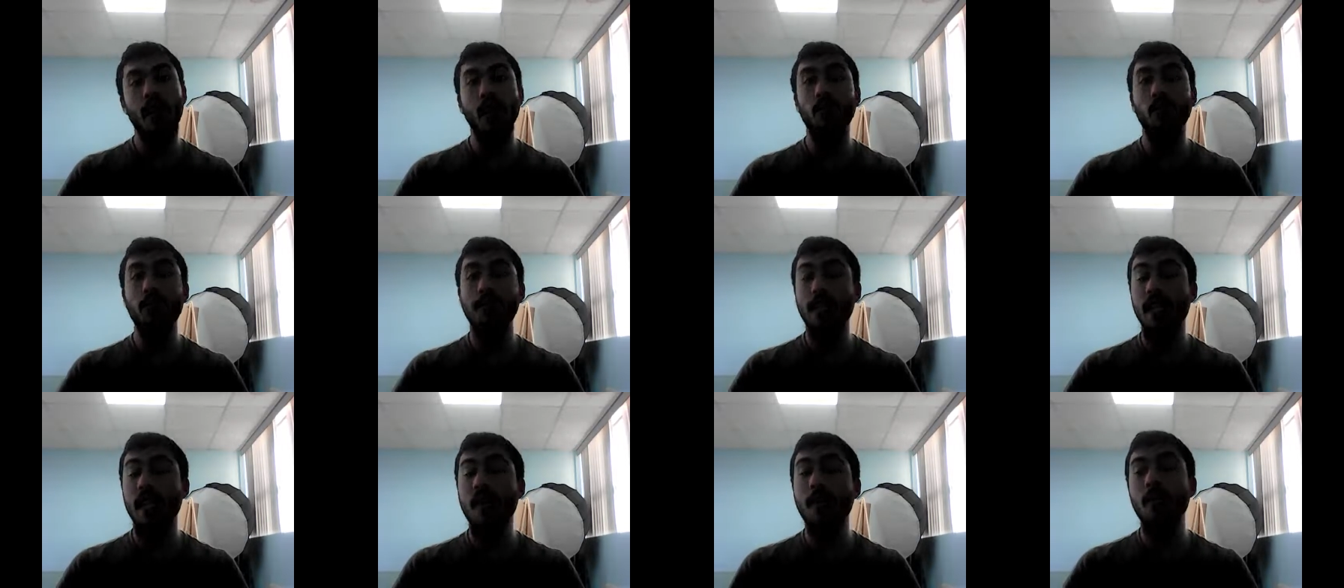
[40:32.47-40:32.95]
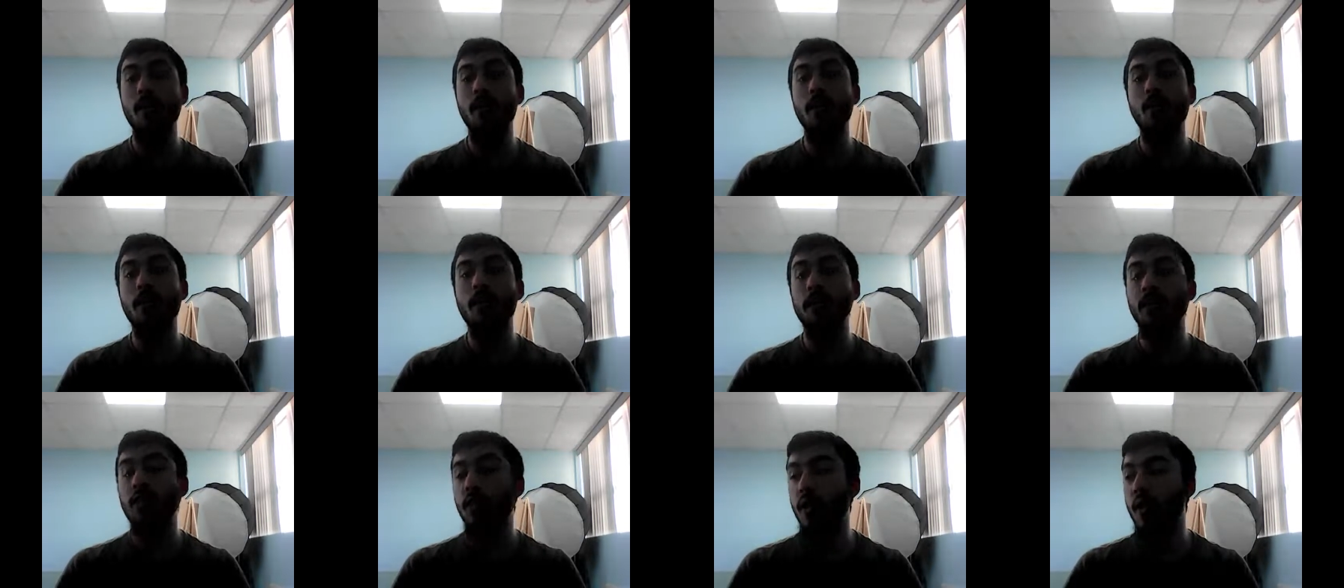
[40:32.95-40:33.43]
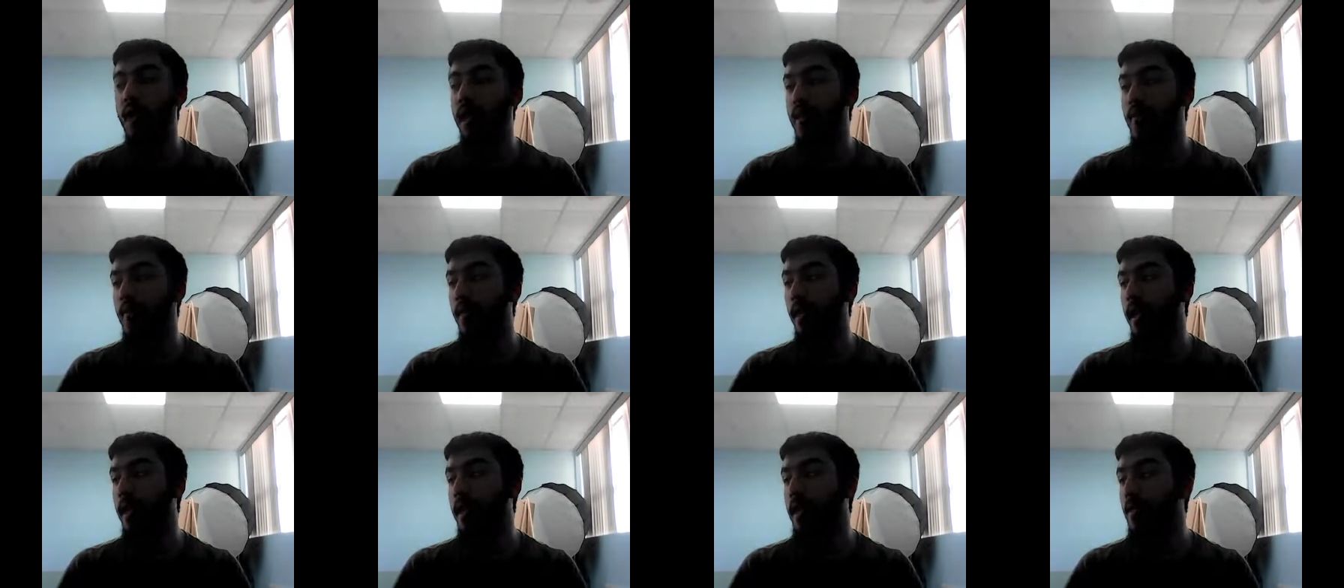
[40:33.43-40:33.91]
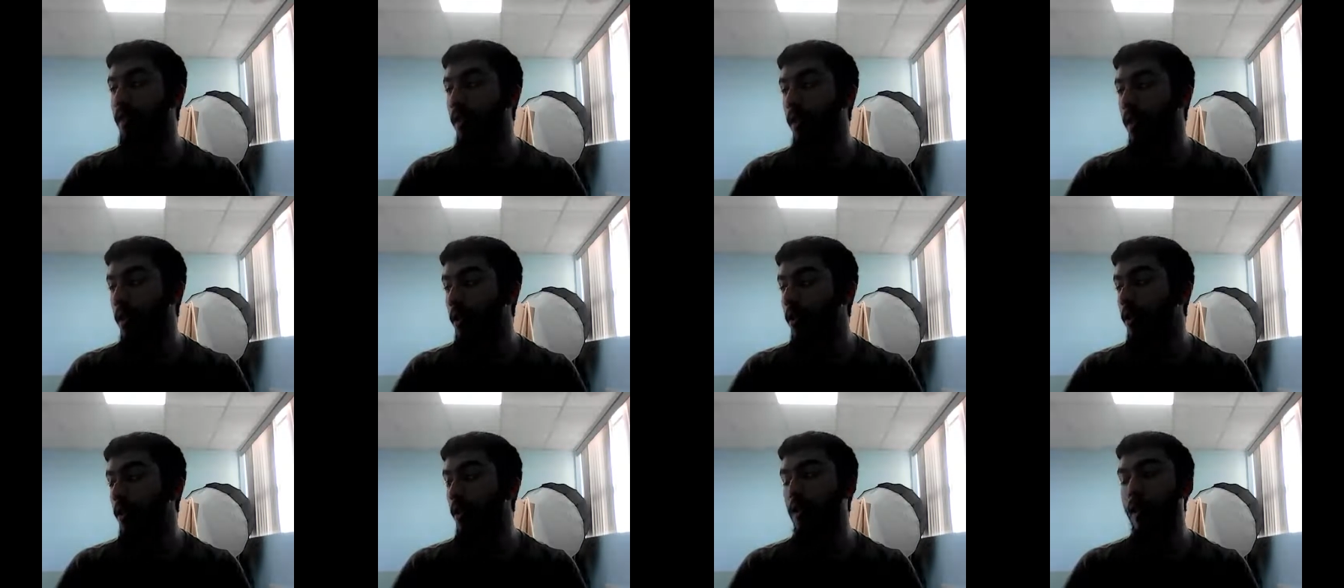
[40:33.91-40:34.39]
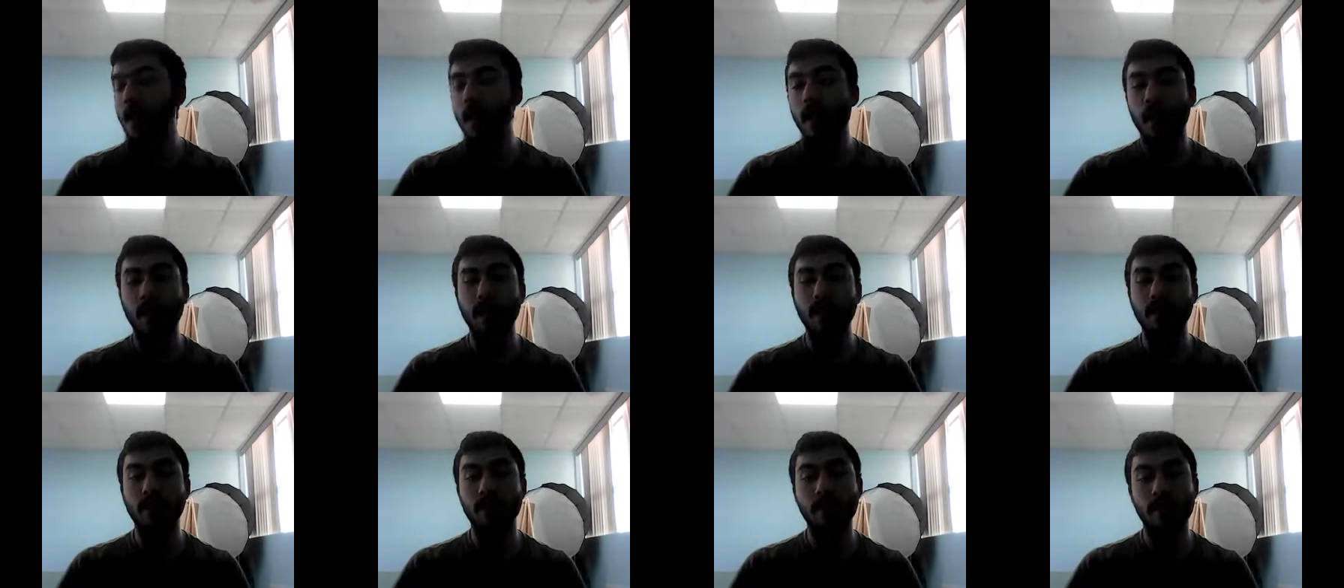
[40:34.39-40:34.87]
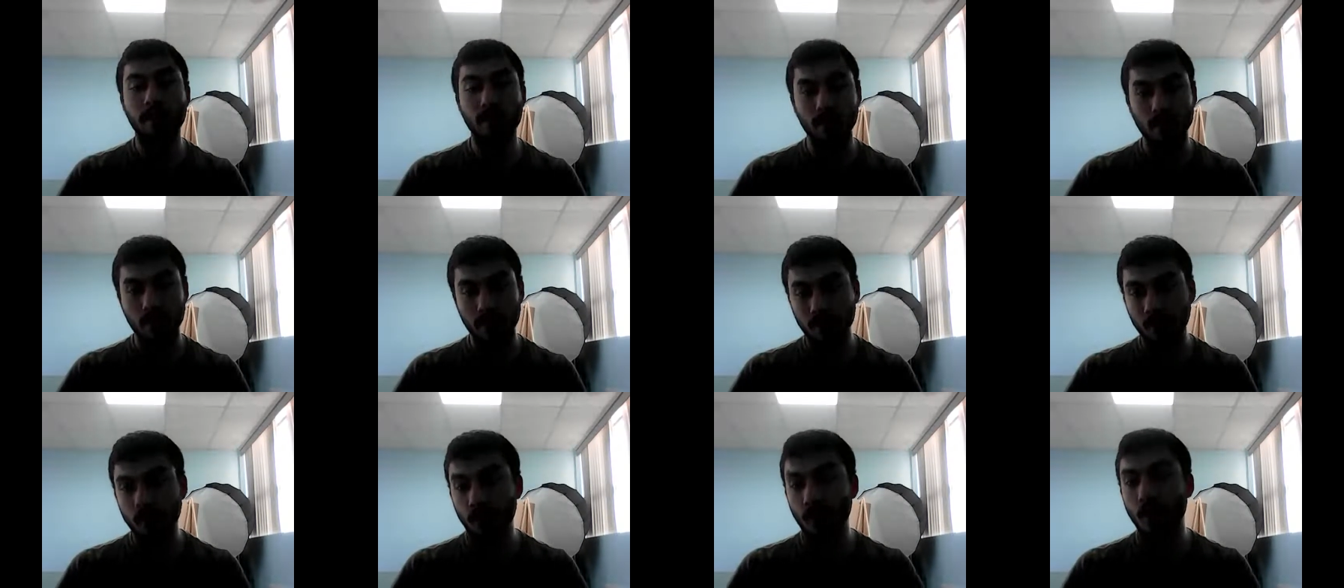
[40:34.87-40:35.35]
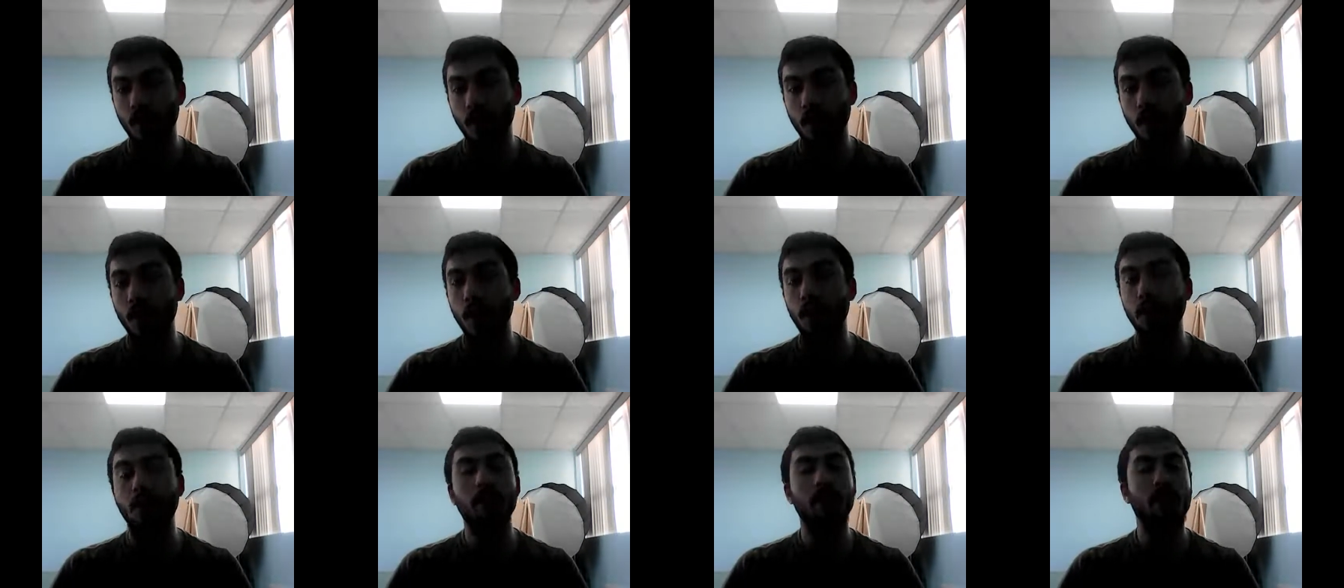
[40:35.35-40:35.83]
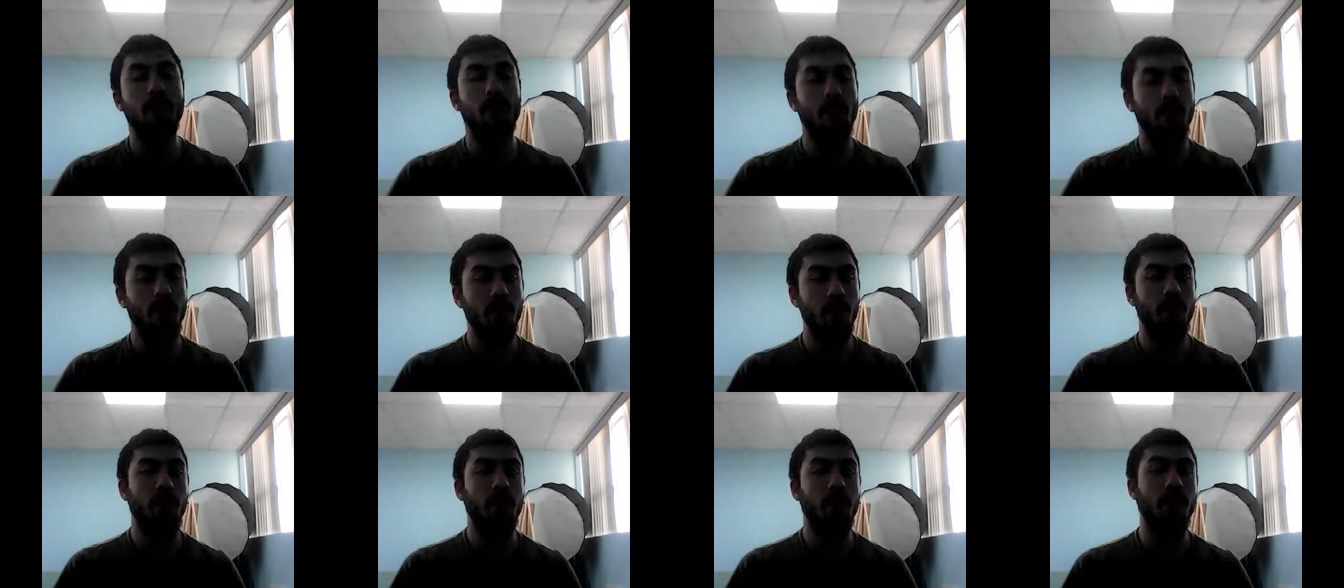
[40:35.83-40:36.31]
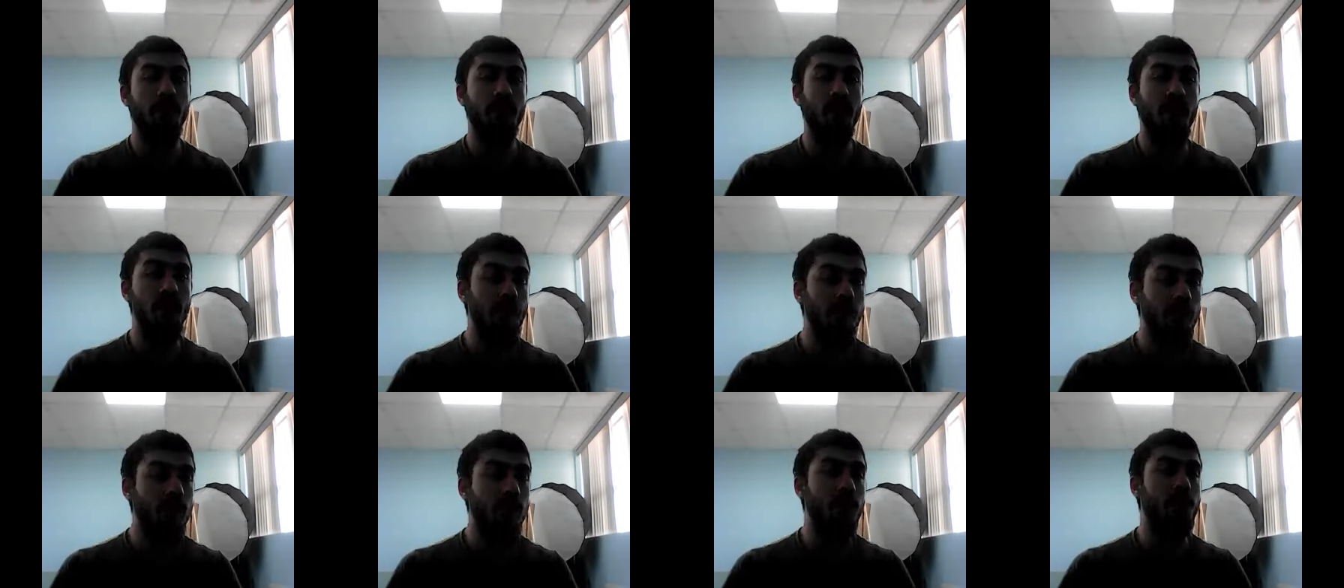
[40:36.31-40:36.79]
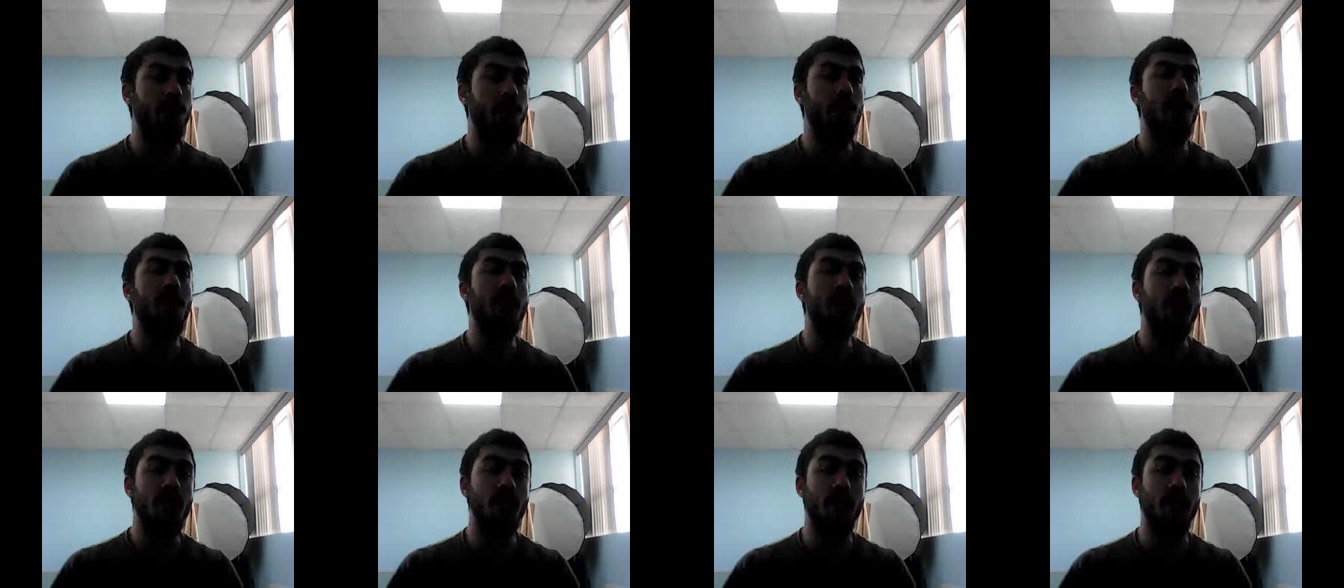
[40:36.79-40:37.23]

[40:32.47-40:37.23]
and Osama was trained by his father and, the family of the Prophet.